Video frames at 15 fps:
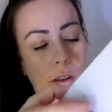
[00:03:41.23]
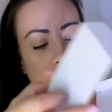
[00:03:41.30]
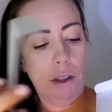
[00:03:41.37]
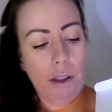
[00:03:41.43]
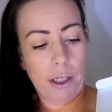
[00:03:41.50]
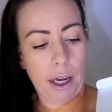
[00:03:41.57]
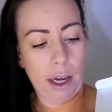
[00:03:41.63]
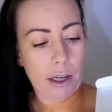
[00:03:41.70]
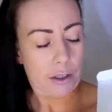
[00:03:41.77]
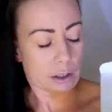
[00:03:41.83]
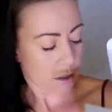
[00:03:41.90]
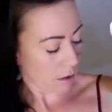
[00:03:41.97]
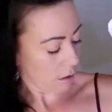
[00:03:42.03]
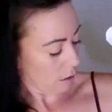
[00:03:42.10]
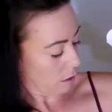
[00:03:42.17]
You get
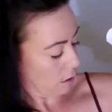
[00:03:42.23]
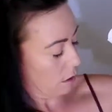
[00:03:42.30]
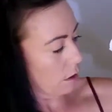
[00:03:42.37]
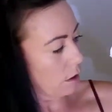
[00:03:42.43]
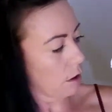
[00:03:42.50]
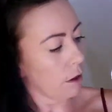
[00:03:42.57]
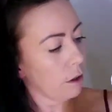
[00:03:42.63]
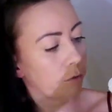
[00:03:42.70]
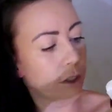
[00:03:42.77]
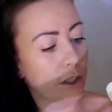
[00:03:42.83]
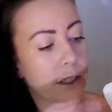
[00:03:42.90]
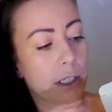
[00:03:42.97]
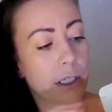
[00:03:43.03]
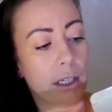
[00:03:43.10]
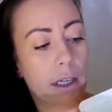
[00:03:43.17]

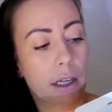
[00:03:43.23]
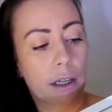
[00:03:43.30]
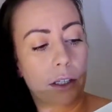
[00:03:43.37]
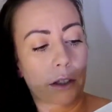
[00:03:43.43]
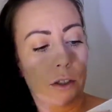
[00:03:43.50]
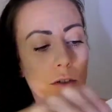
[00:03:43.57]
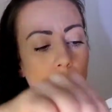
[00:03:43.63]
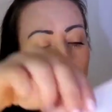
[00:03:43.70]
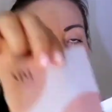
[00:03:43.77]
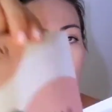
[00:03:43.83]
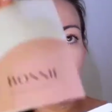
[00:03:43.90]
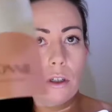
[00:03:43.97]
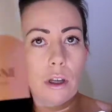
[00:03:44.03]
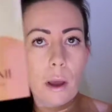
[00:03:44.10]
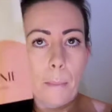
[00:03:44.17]
obviously an
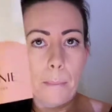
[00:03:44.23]
instruction